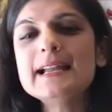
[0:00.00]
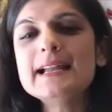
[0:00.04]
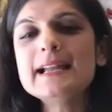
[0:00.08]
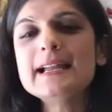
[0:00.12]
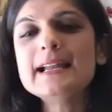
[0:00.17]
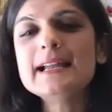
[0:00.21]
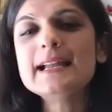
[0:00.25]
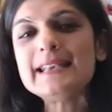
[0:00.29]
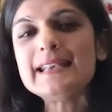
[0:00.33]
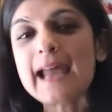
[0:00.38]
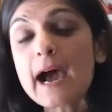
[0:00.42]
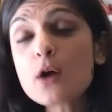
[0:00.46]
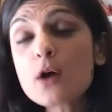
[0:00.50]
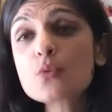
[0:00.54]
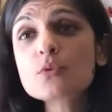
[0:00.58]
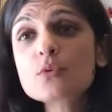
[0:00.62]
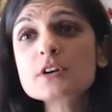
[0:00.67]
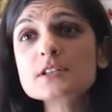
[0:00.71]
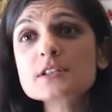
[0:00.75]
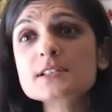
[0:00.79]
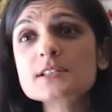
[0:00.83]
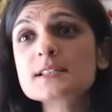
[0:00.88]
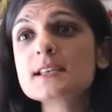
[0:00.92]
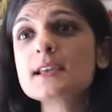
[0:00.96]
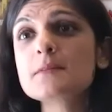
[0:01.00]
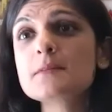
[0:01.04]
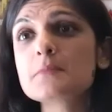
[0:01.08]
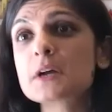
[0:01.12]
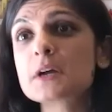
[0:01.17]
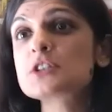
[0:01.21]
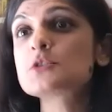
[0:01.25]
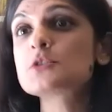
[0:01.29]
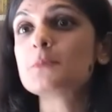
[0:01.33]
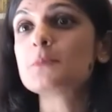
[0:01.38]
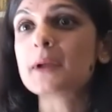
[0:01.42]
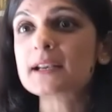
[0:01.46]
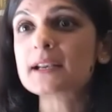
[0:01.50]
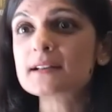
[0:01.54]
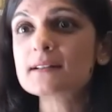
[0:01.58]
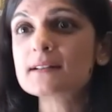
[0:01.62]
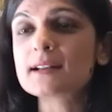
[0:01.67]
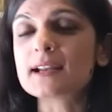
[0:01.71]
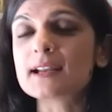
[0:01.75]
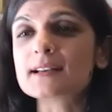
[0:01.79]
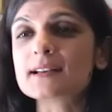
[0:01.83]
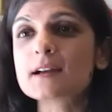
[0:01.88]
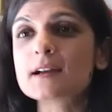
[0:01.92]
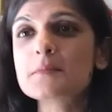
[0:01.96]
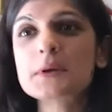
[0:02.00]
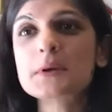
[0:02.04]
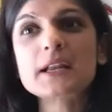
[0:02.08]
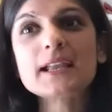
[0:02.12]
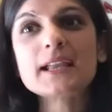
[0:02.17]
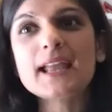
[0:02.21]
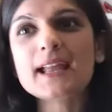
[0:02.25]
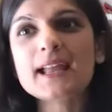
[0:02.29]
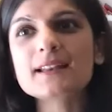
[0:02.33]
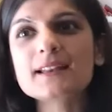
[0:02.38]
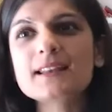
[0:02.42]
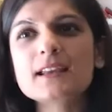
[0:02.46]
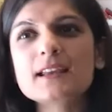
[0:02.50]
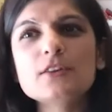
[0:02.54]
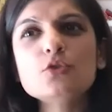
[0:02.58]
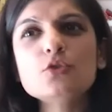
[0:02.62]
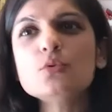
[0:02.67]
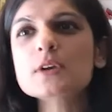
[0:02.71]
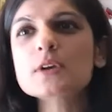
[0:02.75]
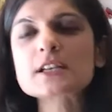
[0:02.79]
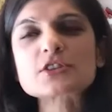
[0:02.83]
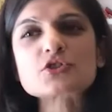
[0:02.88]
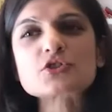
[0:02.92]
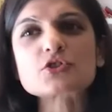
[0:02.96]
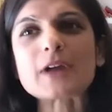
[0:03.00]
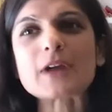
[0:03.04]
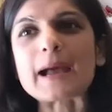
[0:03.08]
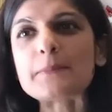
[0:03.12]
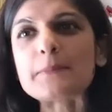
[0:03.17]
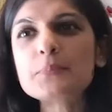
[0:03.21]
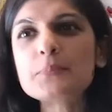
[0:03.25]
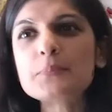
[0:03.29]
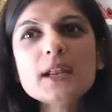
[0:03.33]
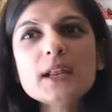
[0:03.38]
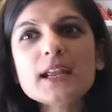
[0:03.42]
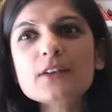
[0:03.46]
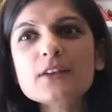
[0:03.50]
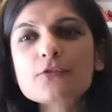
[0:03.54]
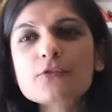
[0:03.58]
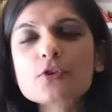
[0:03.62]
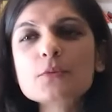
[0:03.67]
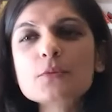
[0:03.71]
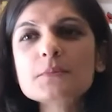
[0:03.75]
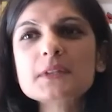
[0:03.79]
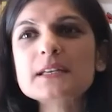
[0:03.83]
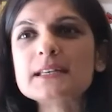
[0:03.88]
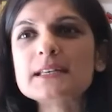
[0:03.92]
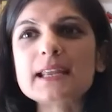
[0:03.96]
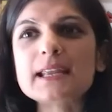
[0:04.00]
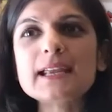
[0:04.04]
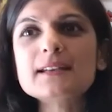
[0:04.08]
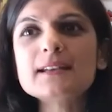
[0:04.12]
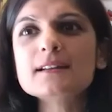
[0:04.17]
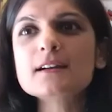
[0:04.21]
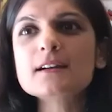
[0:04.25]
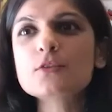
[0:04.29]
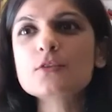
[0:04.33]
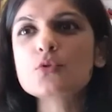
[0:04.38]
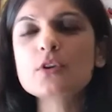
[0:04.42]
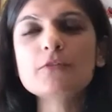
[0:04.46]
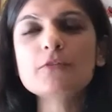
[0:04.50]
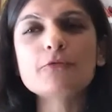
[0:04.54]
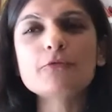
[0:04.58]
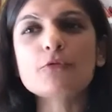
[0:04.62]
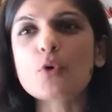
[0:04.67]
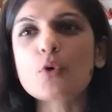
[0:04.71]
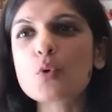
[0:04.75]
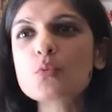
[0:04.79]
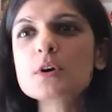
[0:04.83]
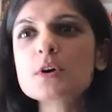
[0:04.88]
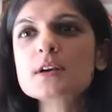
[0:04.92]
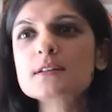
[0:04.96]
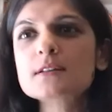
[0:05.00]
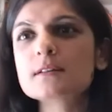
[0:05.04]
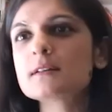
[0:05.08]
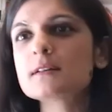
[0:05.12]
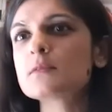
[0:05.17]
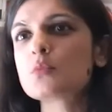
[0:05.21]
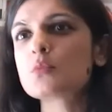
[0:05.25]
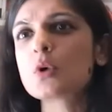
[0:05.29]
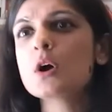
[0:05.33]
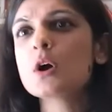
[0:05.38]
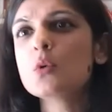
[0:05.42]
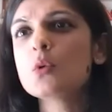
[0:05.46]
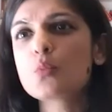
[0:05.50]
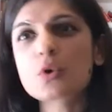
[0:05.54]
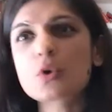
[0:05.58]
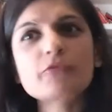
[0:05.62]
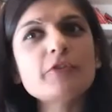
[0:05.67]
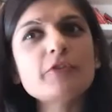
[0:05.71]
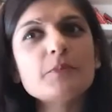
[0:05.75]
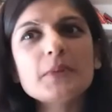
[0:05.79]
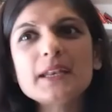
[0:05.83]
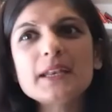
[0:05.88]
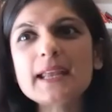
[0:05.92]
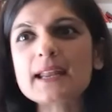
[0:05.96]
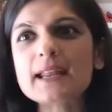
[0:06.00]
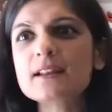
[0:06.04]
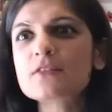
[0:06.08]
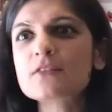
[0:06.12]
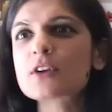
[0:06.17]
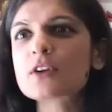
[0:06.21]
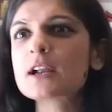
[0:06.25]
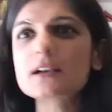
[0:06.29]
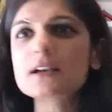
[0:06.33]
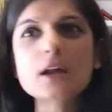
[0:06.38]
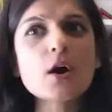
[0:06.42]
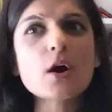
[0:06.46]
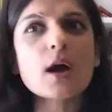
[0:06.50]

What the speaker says: Now we're seeing much better data. But again, can you extrapolate from the data going forward, what we've been getting right now?